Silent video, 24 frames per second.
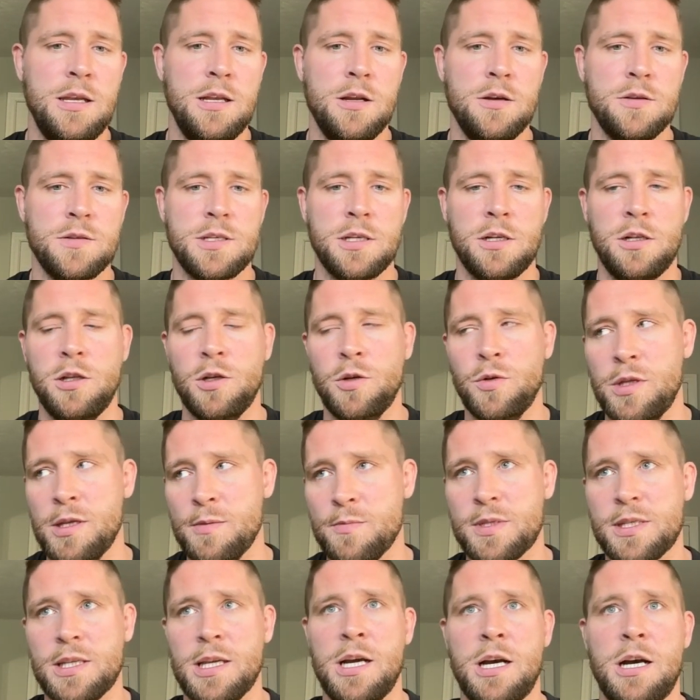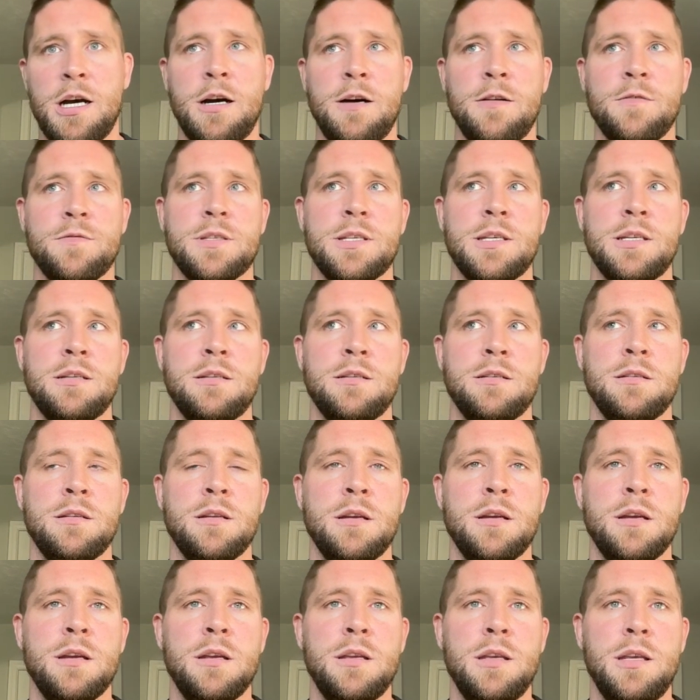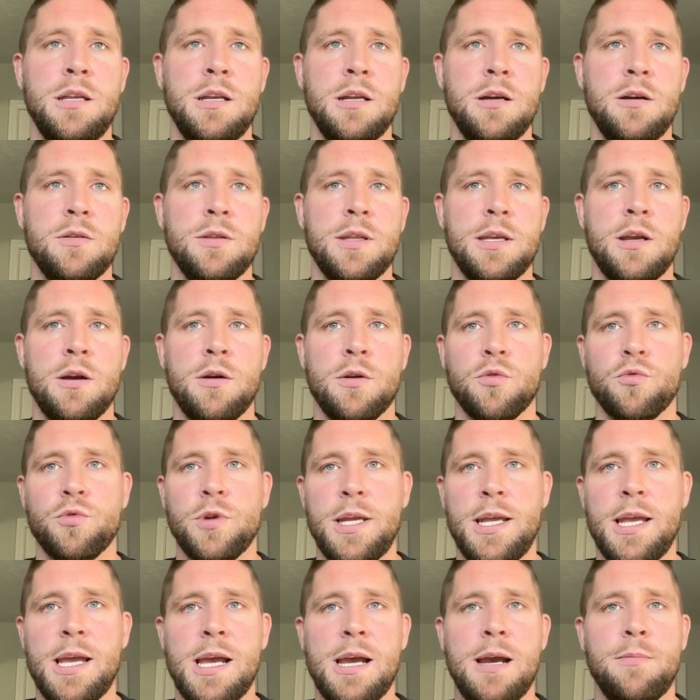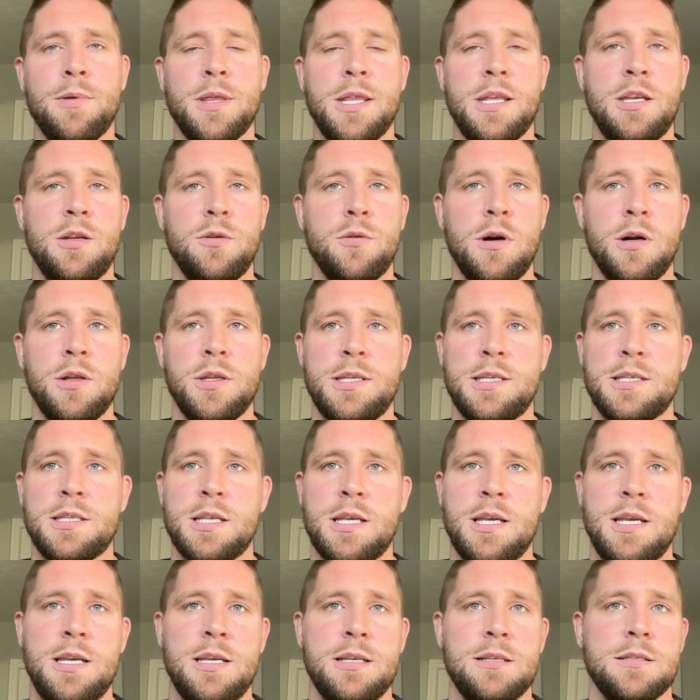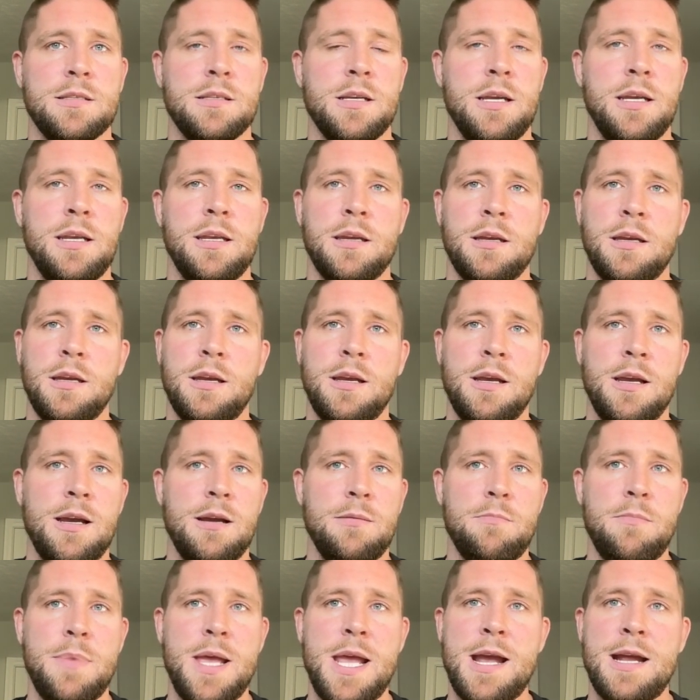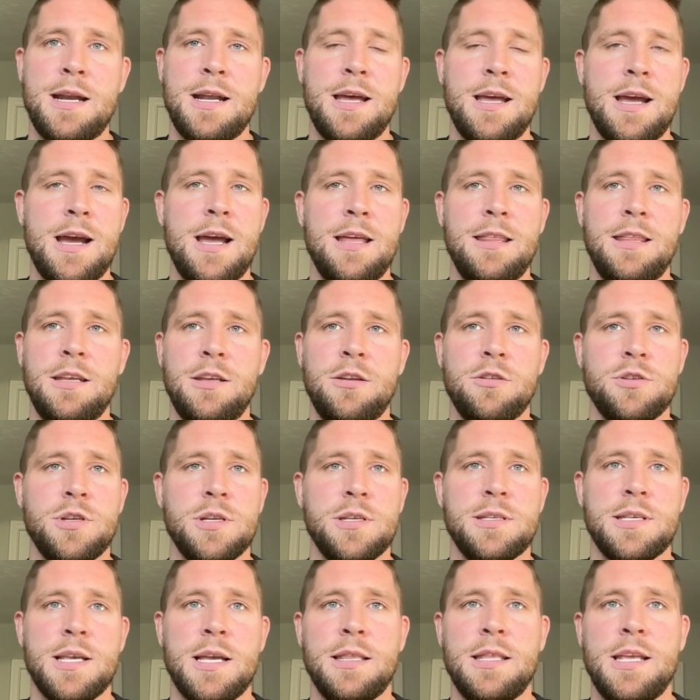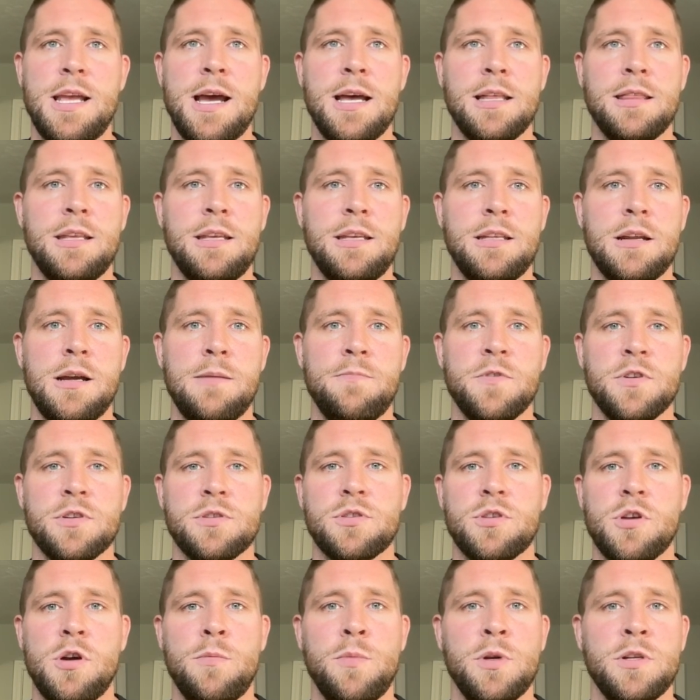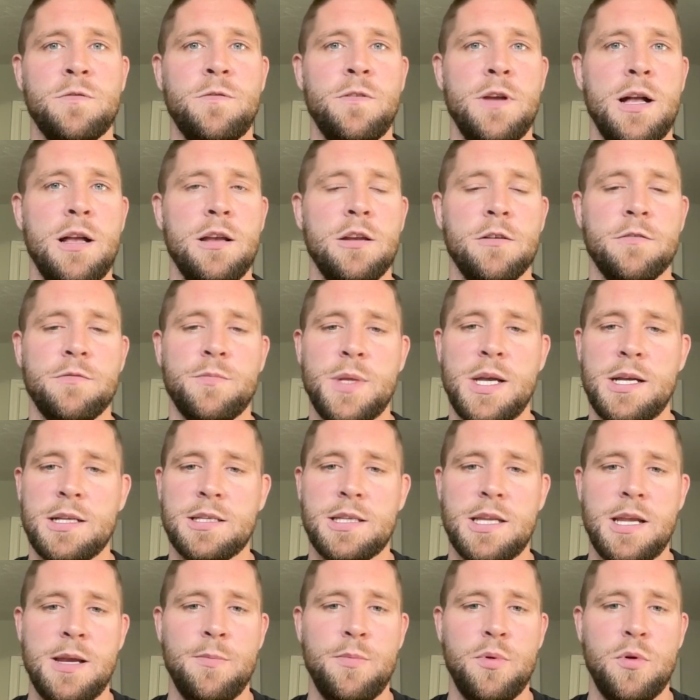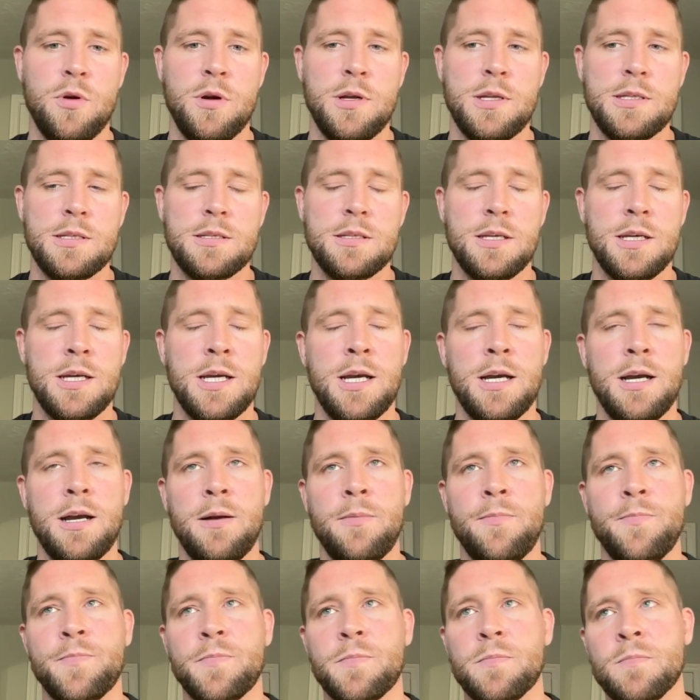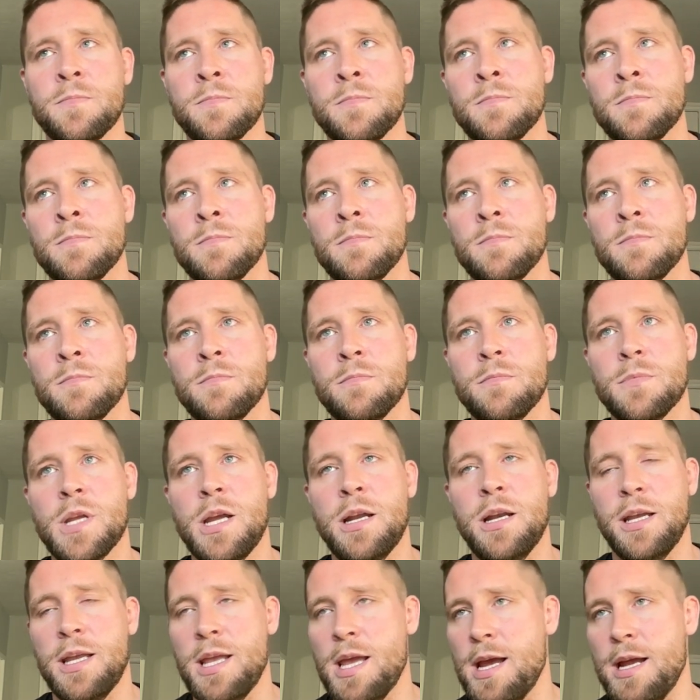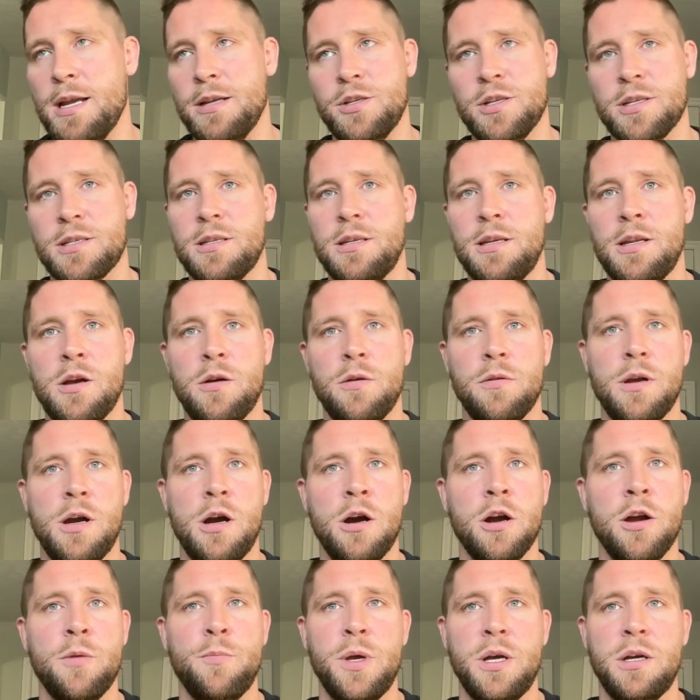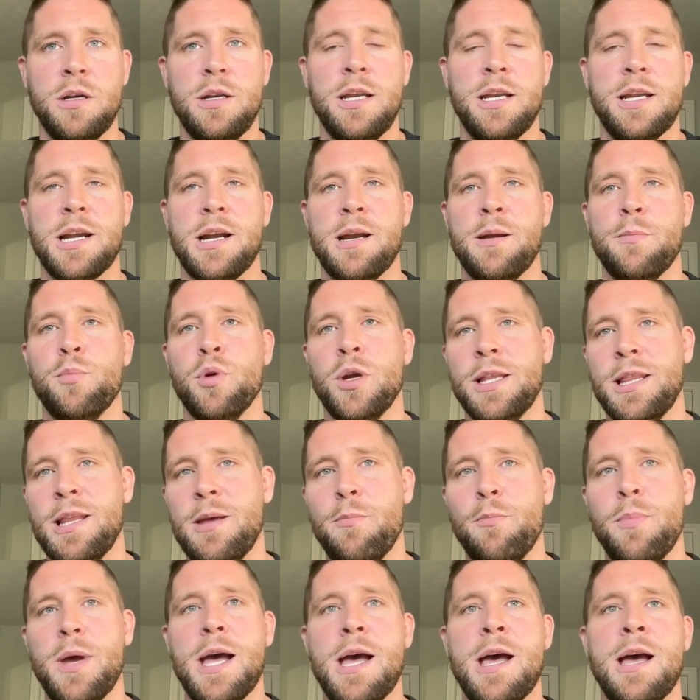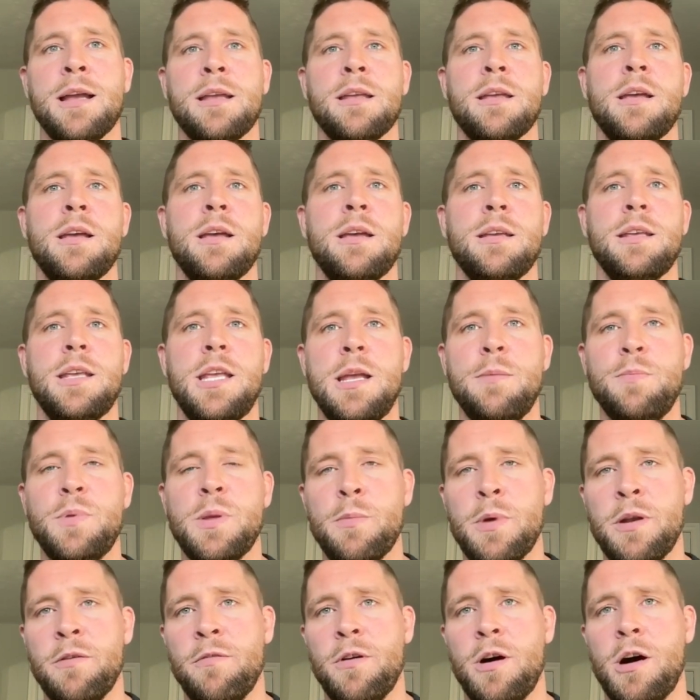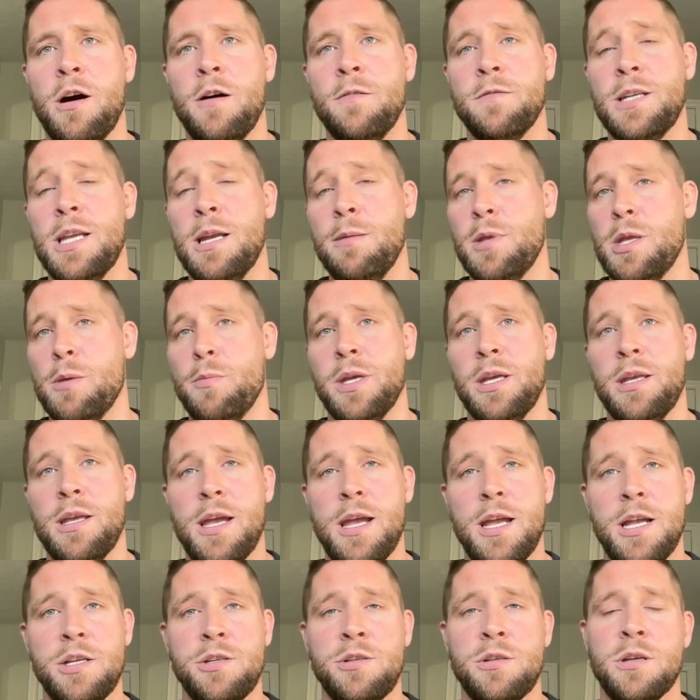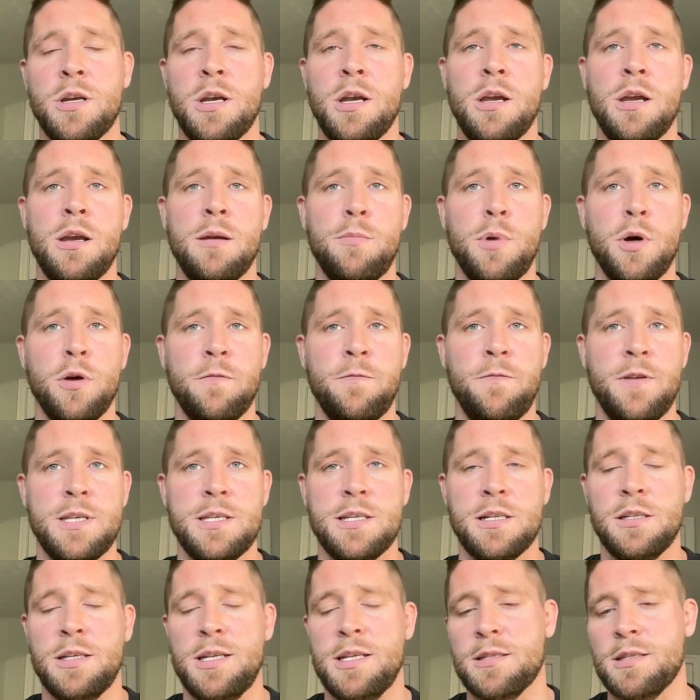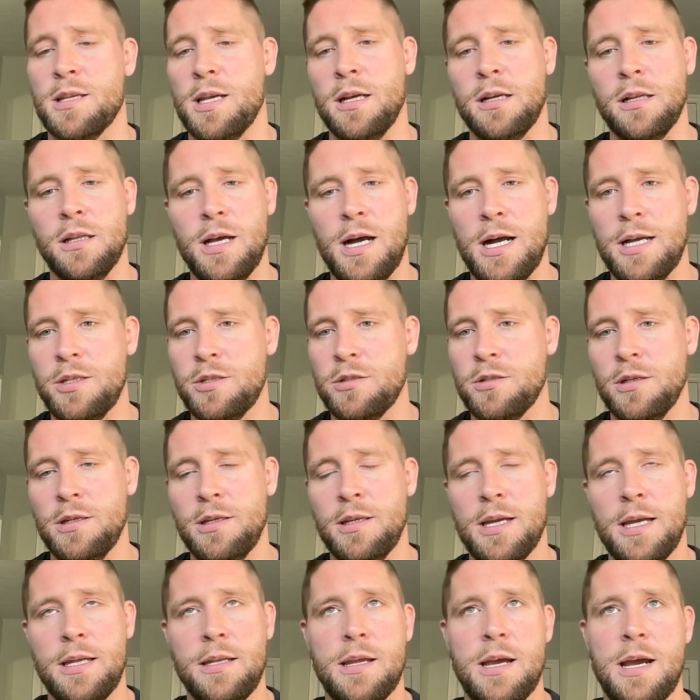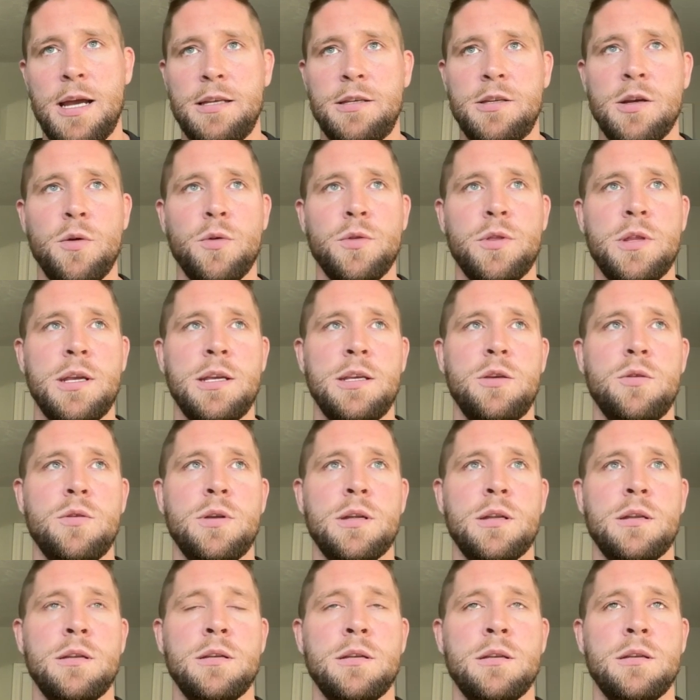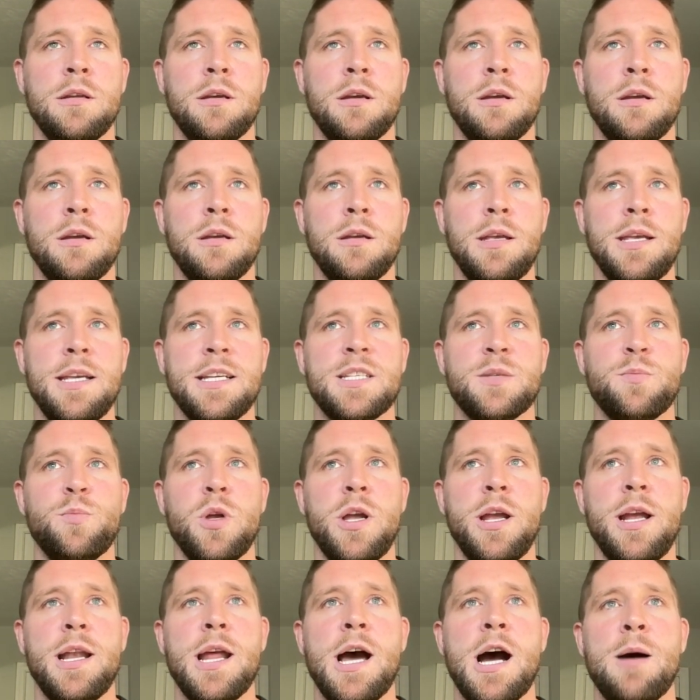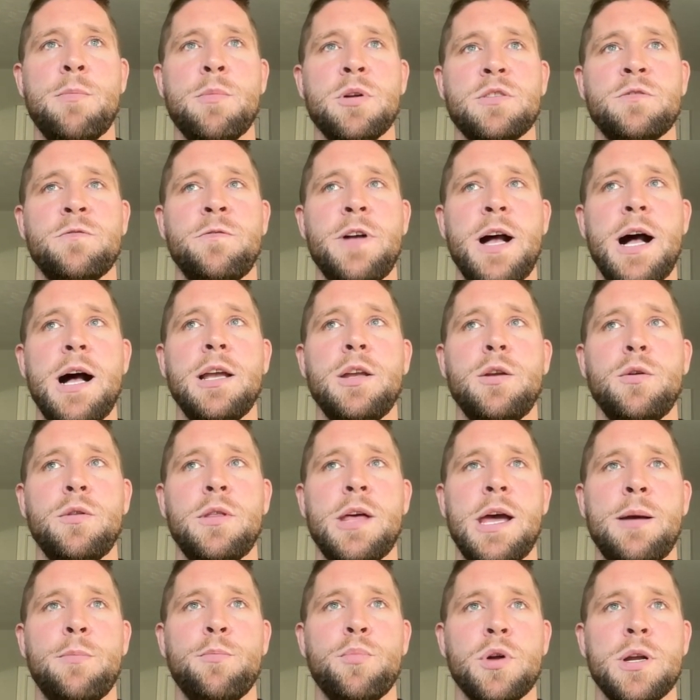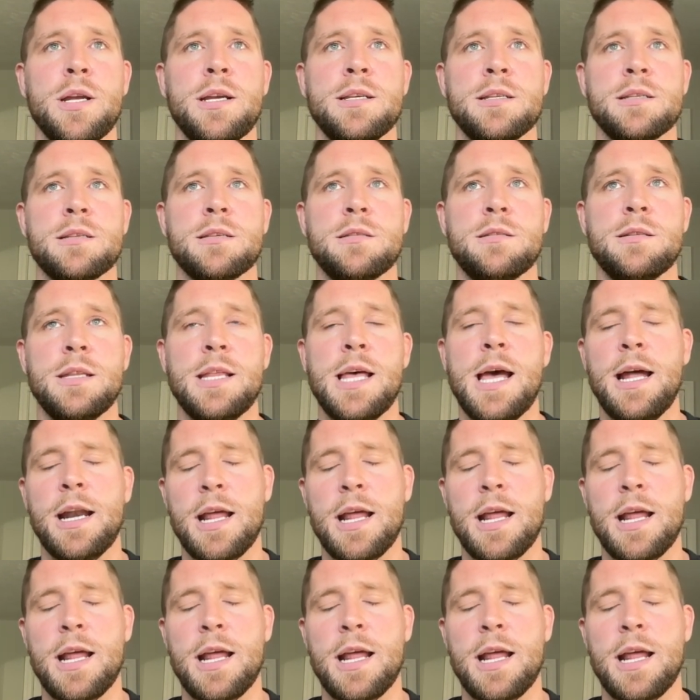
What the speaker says: seclude themselves and, they go to rehab and they do all these things. Like, man, I think you're just setting the athlete up for so much failure from that standpoint. And again, just, our ability to kind of bring them back, keep them involved, keep them engaged, both physically and psychologically. I don't think you can explain how much value that brings to that